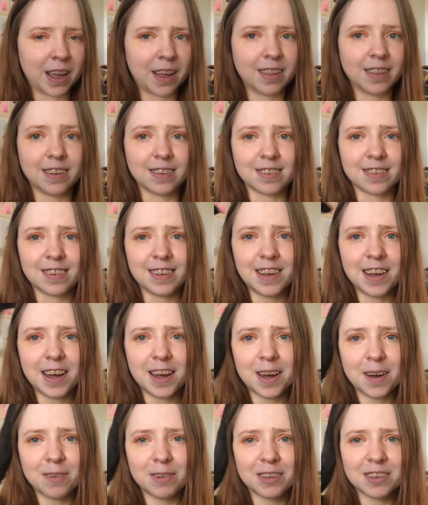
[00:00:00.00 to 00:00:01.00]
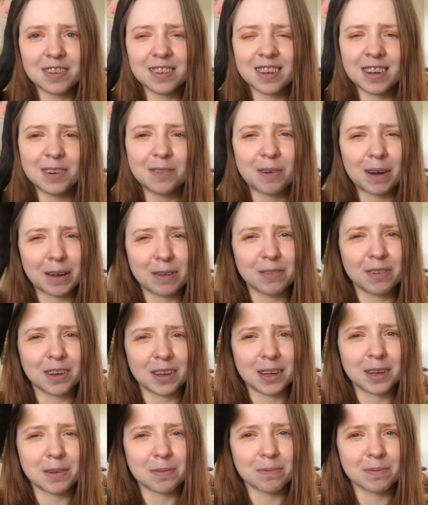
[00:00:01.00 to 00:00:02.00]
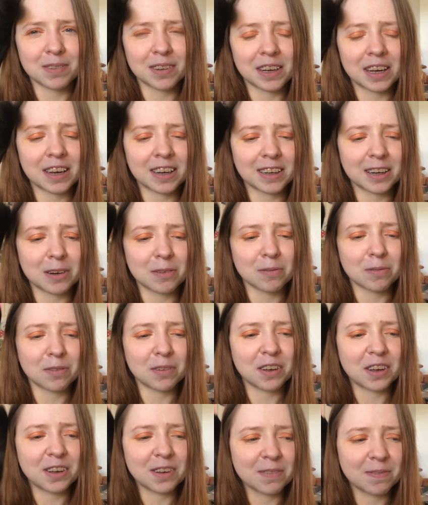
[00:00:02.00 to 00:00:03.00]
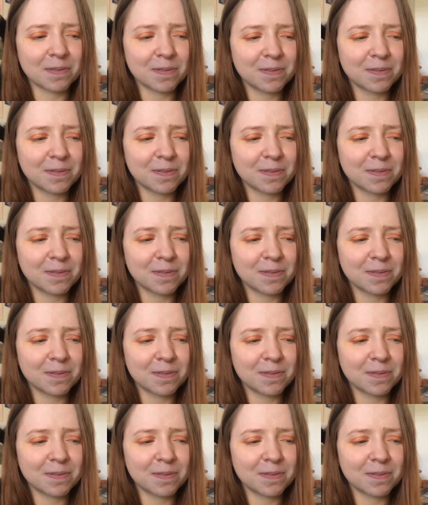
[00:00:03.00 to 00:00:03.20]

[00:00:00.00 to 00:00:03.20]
year. We're just going to wait for him to get comfy.